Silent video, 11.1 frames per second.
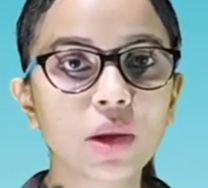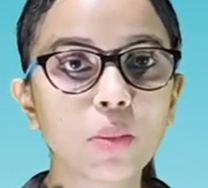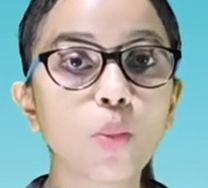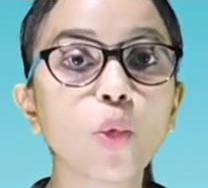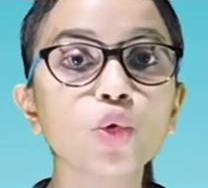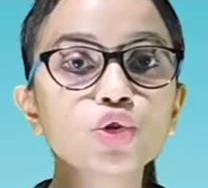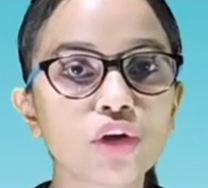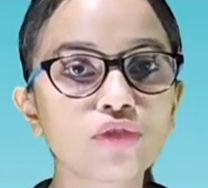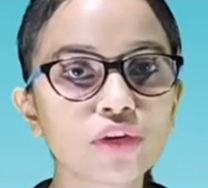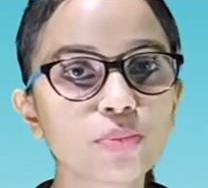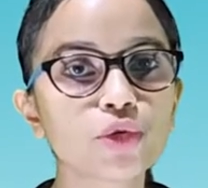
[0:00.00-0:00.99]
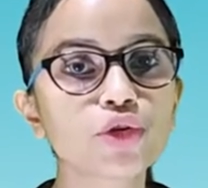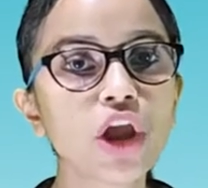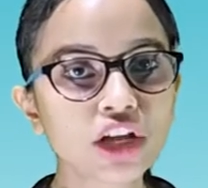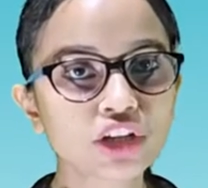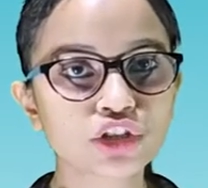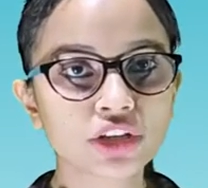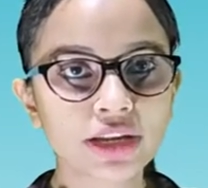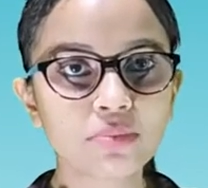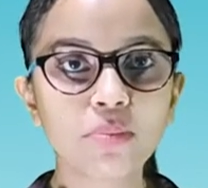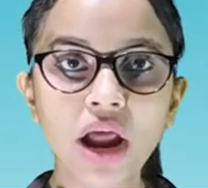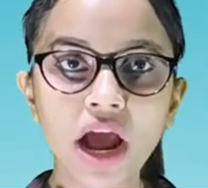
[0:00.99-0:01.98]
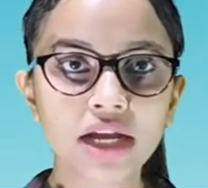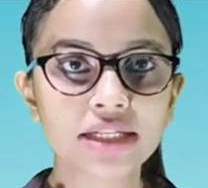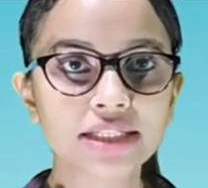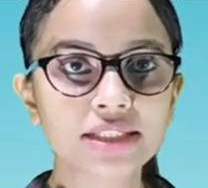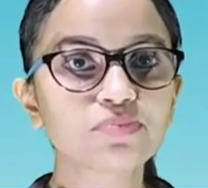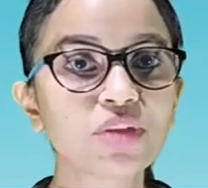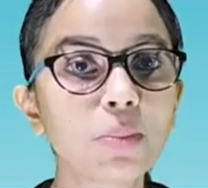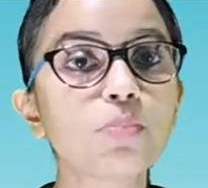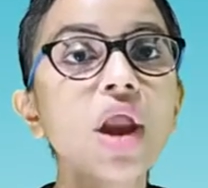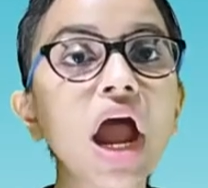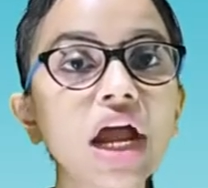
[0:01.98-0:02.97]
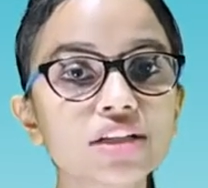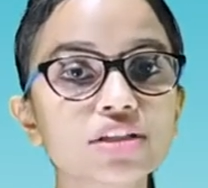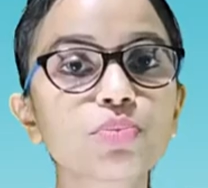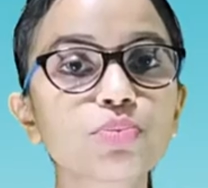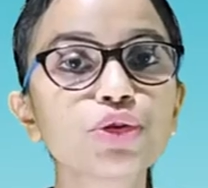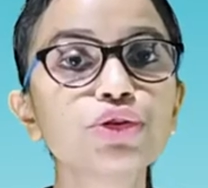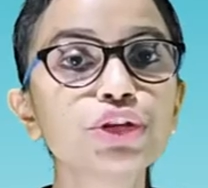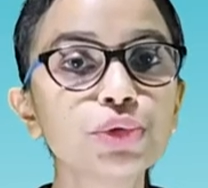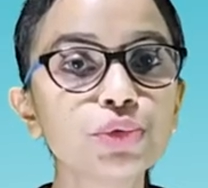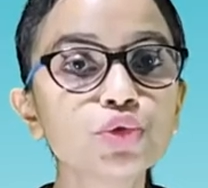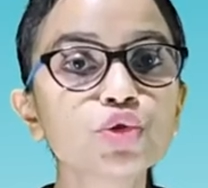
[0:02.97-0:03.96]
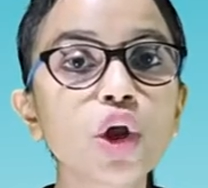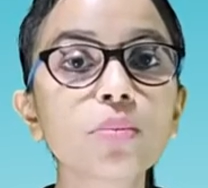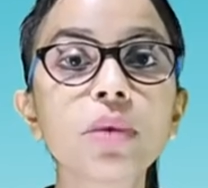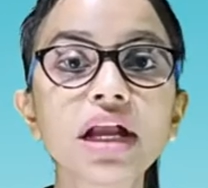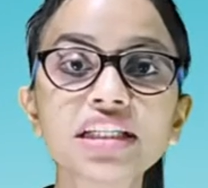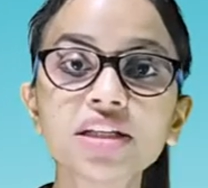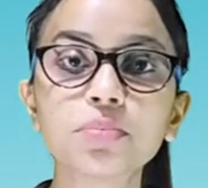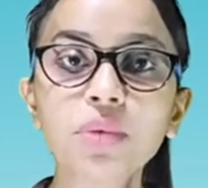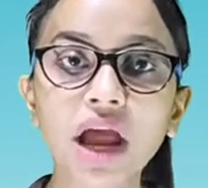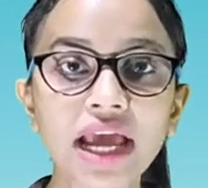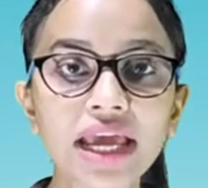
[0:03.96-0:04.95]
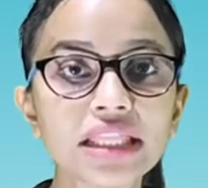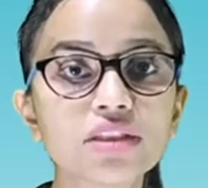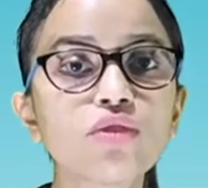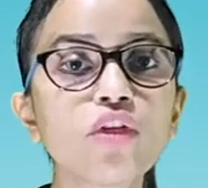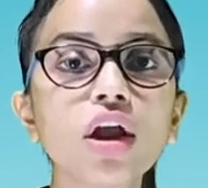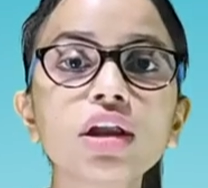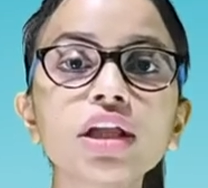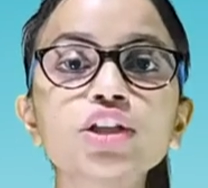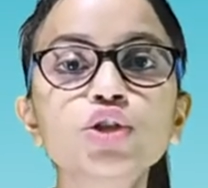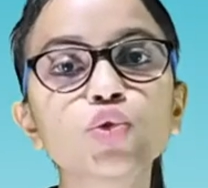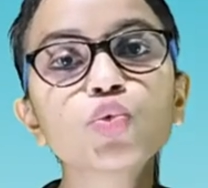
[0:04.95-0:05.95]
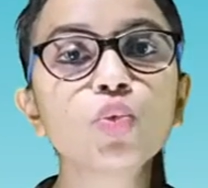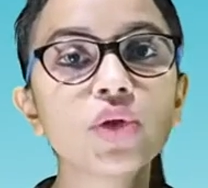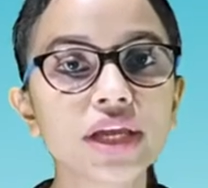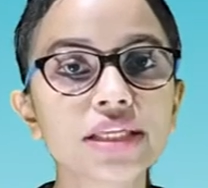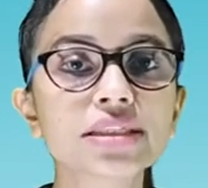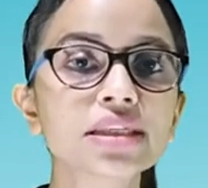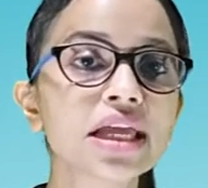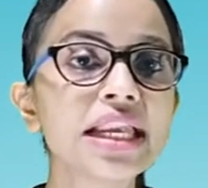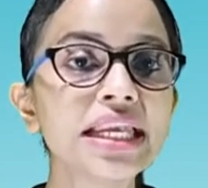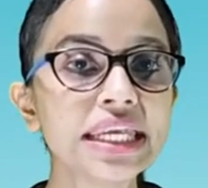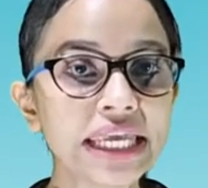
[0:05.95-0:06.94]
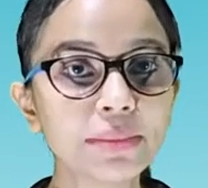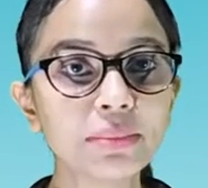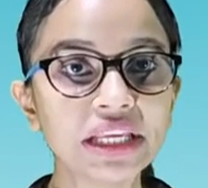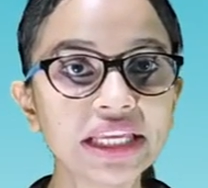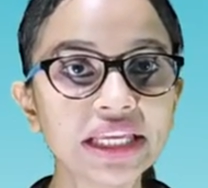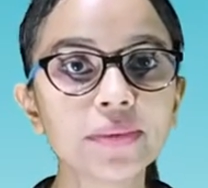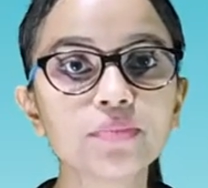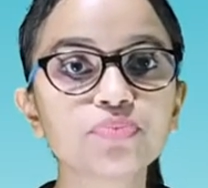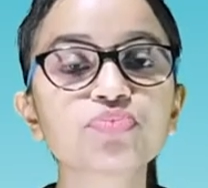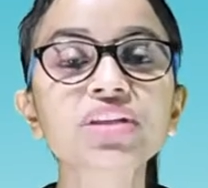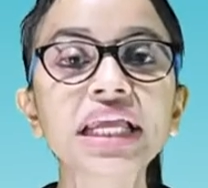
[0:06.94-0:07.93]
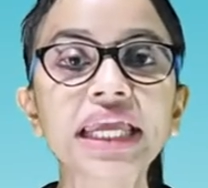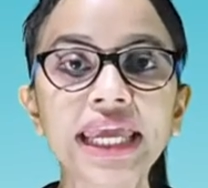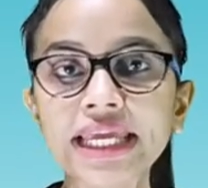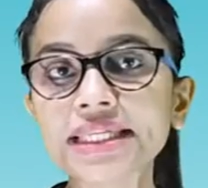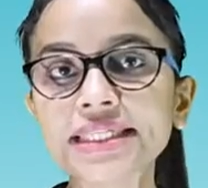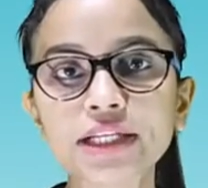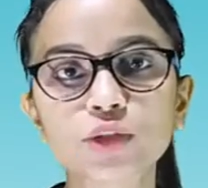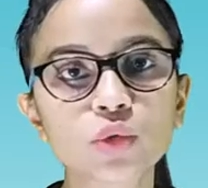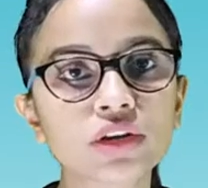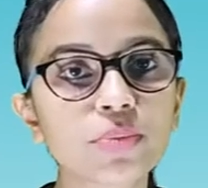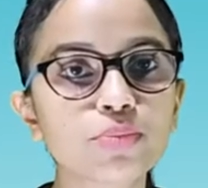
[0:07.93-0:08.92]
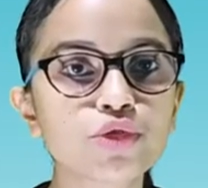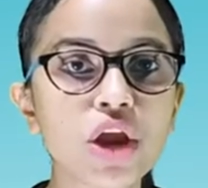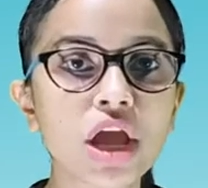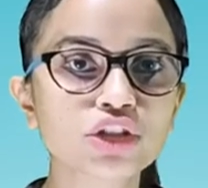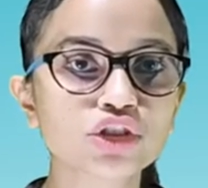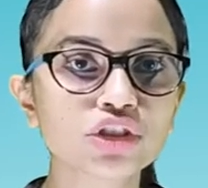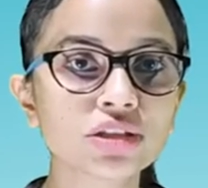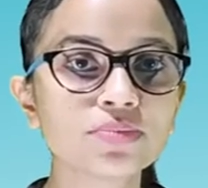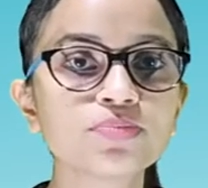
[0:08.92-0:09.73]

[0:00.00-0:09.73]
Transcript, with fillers: Modes of reproduction in plants. Plants reproduce or multiply in the following two ways namely asexual reproduction